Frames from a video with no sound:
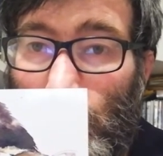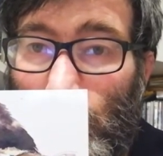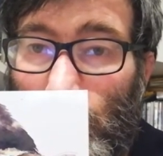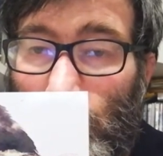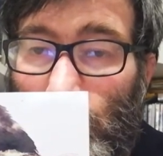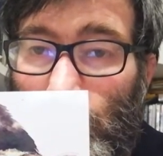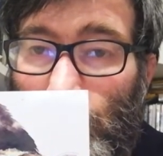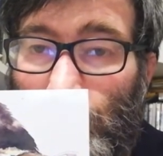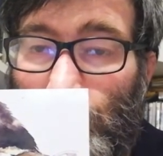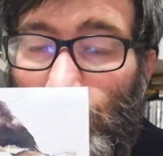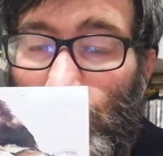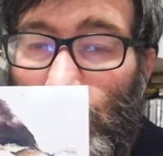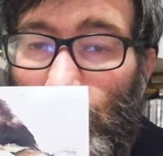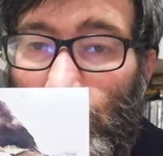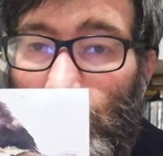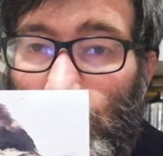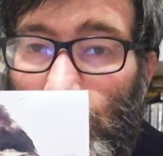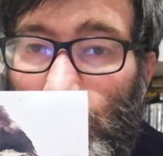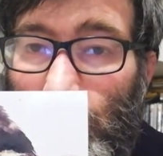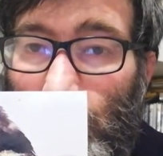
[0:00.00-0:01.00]
It's a
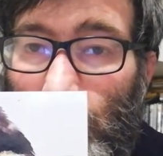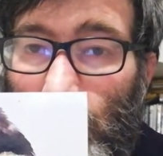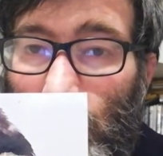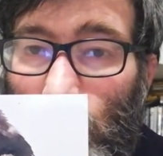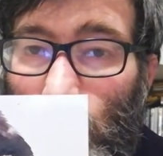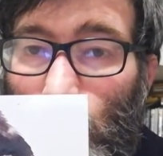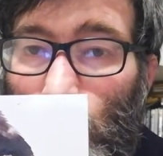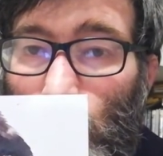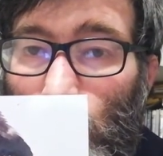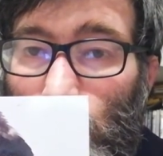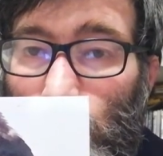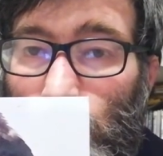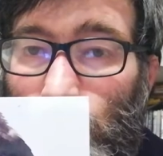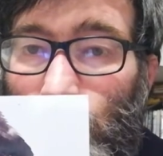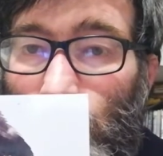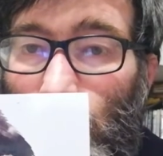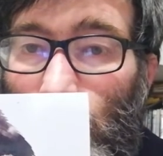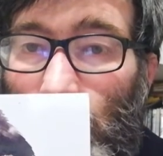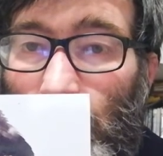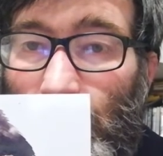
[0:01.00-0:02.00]
very good
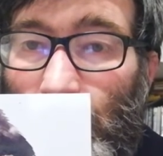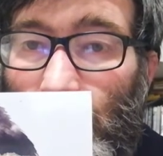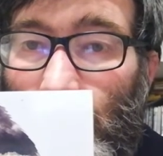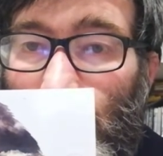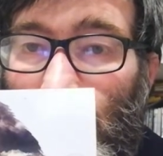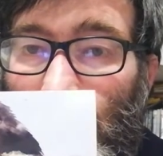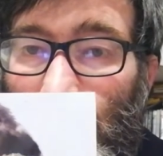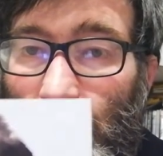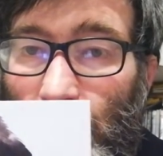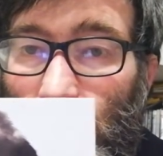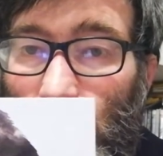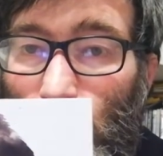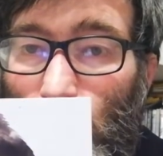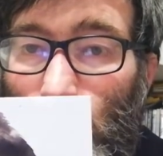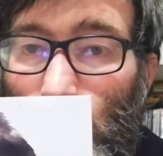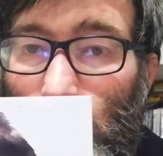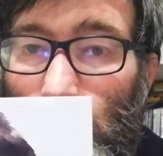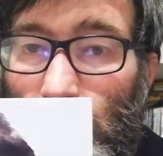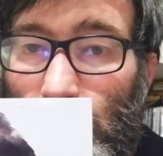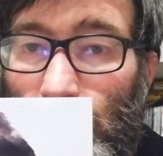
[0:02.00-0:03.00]
drawing and
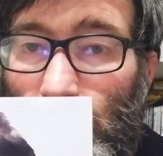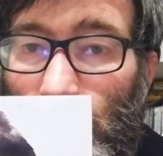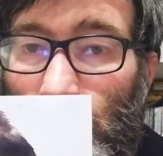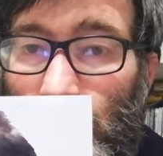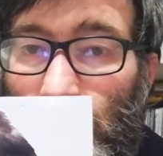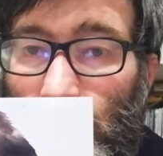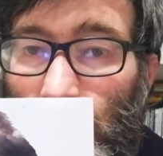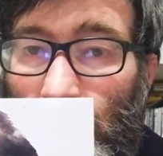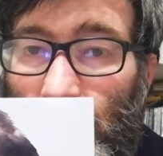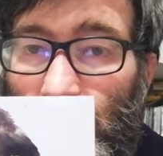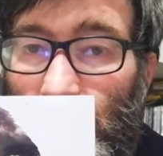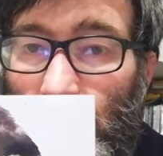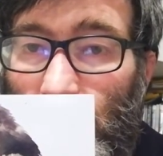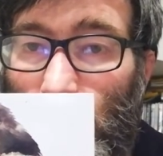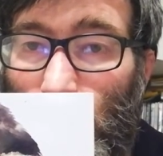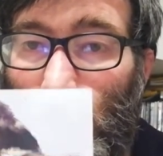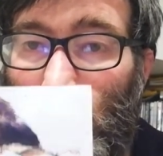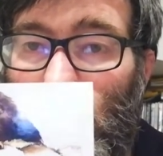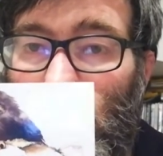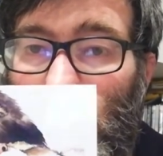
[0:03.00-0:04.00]
good
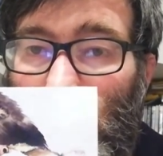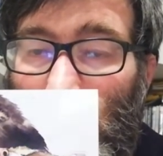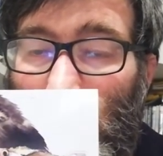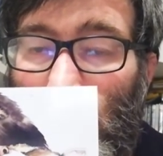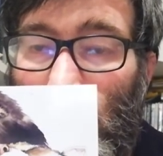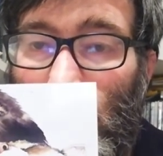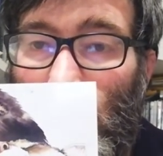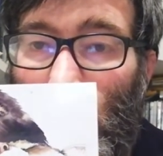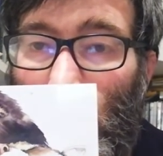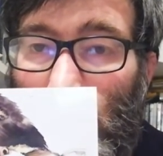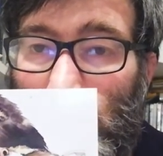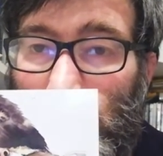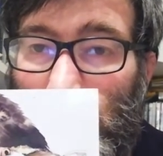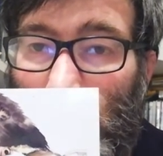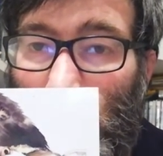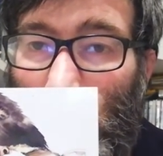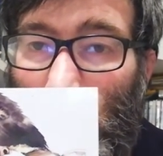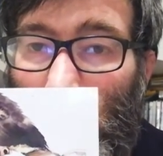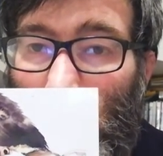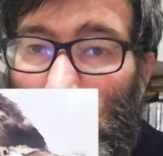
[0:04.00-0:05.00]
illustration, good
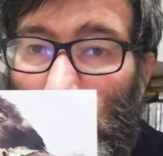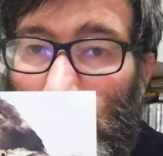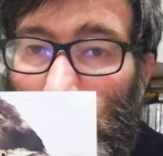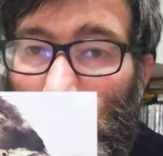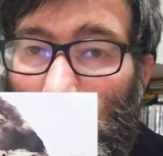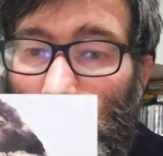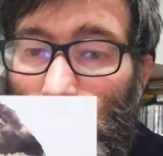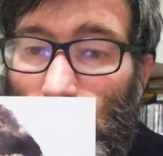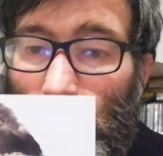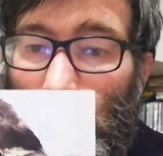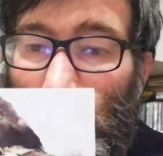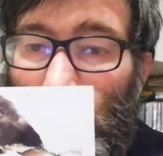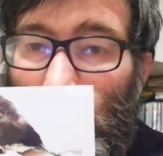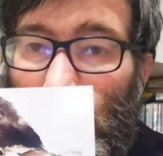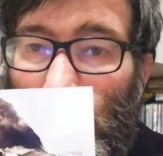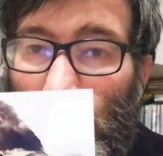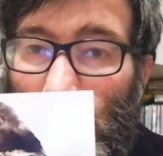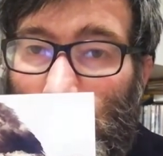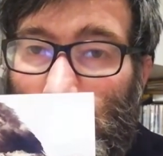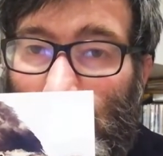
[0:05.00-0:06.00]
watercolor
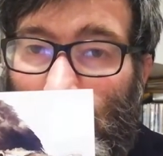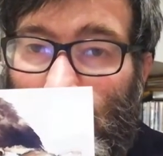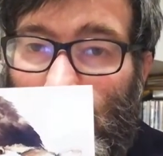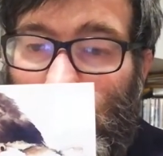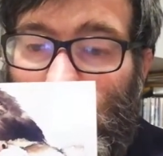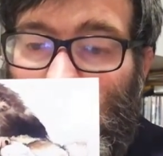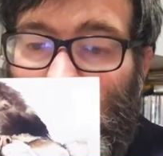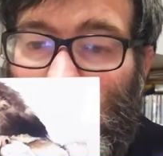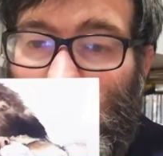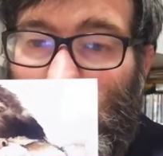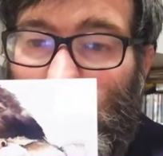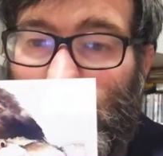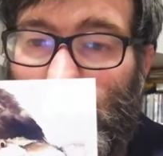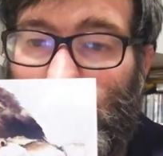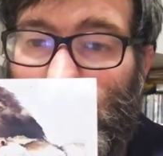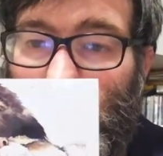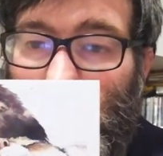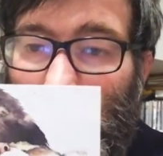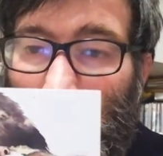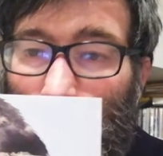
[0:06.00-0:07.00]
uh, painting.
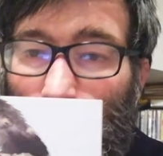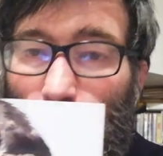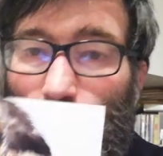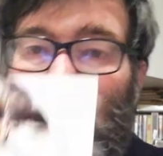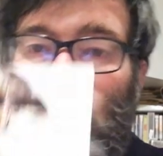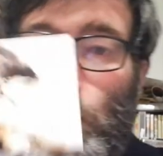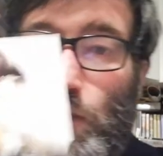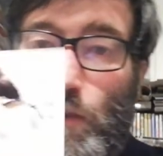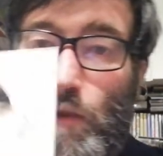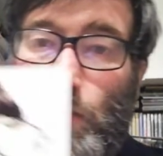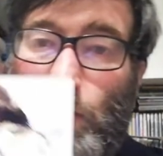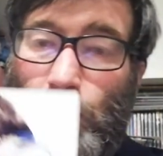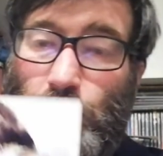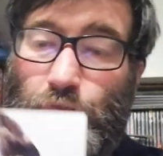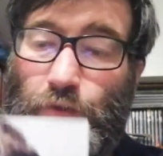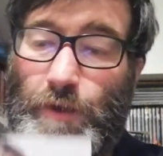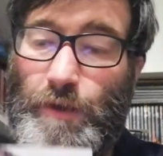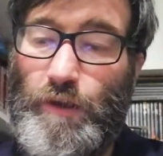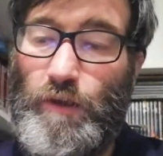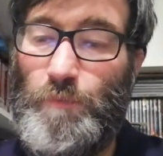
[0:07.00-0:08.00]
So
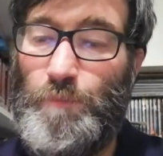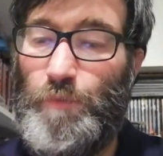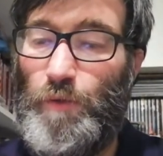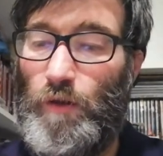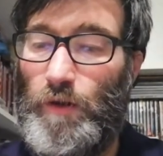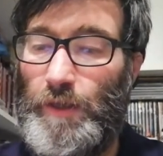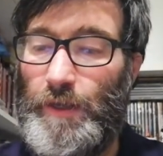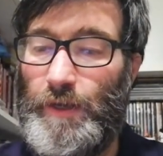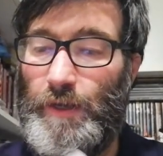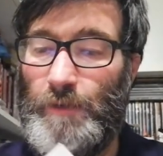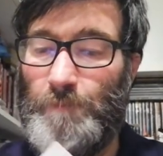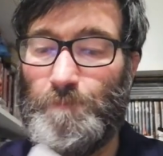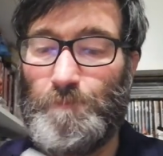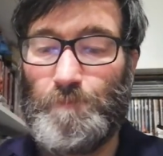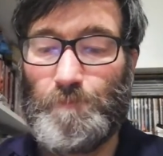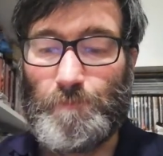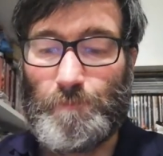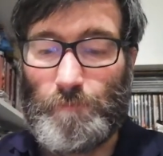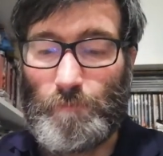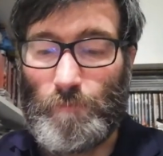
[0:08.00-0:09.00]
thank you, Paulina,
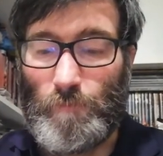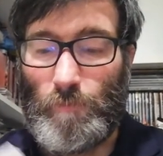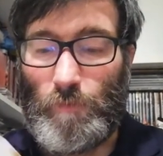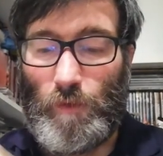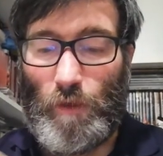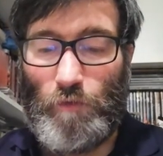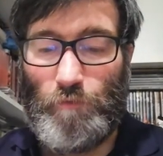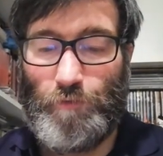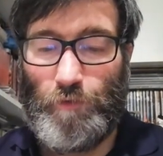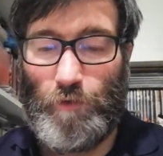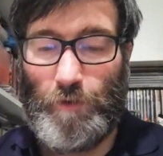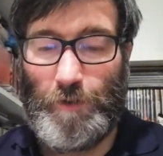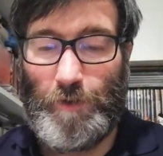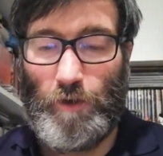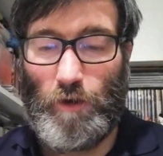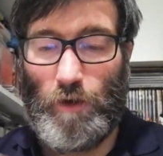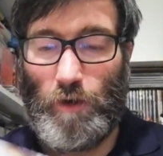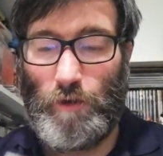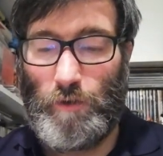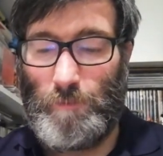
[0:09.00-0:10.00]
for
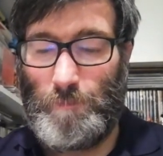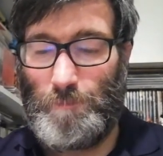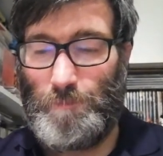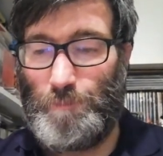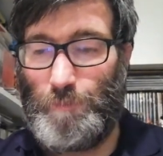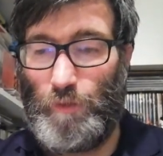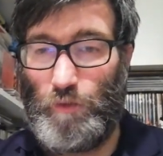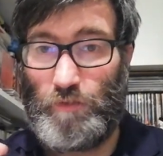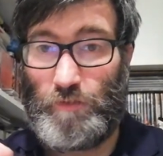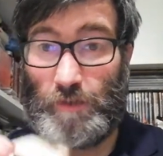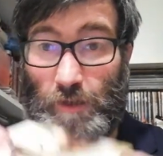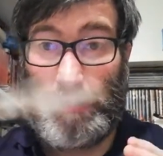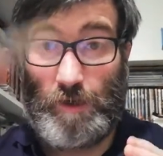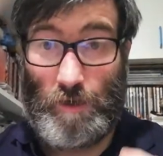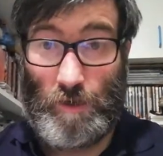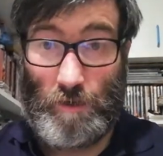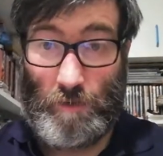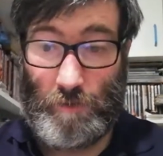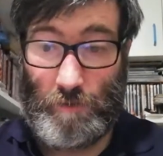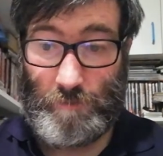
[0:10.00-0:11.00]
your
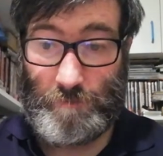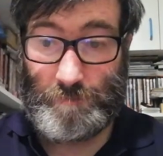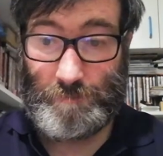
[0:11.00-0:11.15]
postcard.